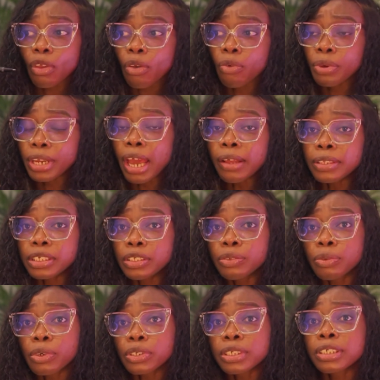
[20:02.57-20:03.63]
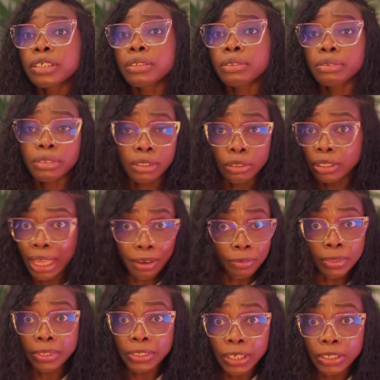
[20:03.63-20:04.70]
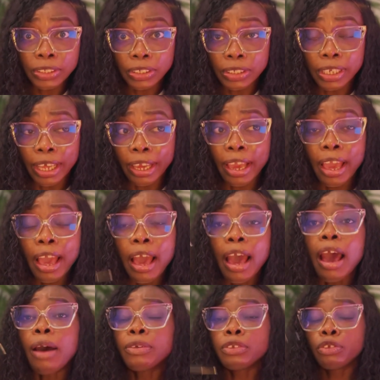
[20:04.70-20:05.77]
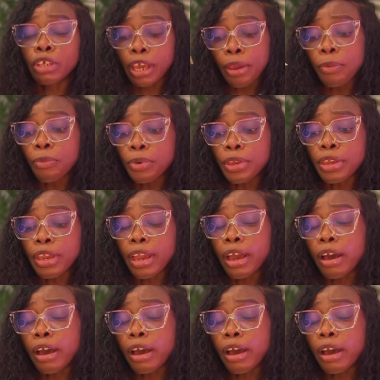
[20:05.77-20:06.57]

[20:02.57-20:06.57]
we now did was start researching, like, how can we